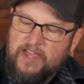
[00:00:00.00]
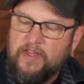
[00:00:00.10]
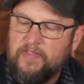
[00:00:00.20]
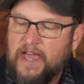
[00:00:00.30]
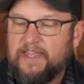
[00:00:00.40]

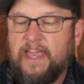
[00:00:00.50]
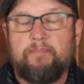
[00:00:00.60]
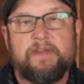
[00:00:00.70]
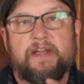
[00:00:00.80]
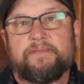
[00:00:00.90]
And then that
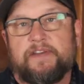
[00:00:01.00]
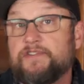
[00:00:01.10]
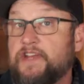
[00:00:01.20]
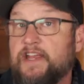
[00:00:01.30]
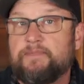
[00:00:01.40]
cape becomes
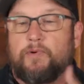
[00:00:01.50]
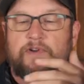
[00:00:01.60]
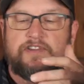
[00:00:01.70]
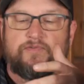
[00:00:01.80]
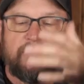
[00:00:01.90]
interchangeable,
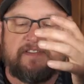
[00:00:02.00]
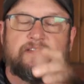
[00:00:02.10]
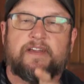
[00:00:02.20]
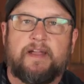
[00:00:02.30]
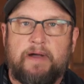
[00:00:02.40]
which is what's
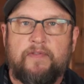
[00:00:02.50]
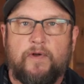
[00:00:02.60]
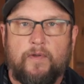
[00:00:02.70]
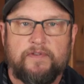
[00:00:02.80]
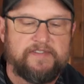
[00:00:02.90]
slick about
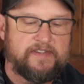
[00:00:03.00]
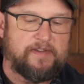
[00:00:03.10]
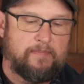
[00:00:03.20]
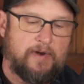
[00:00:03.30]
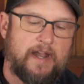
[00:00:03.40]
the whole
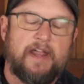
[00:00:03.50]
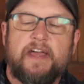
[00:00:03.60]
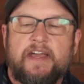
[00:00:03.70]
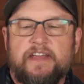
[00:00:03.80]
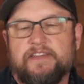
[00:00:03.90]
system, right?
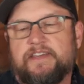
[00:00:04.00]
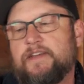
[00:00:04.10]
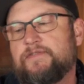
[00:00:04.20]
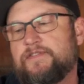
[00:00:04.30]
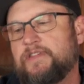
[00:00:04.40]
Is it
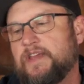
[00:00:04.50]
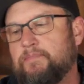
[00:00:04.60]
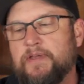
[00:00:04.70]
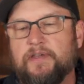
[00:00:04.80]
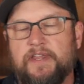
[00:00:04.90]
gives you the
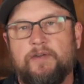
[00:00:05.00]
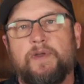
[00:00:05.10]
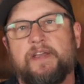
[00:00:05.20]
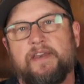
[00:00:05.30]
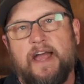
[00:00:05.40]
ability
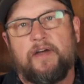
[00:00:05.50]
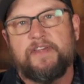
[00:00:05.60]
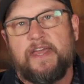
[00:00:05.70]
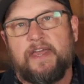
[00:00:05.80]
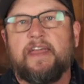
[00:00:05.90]
we can now
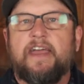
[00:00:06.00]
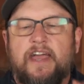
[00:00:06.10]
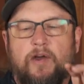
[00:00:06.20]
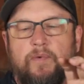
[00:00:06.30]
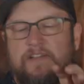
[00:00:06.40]
take and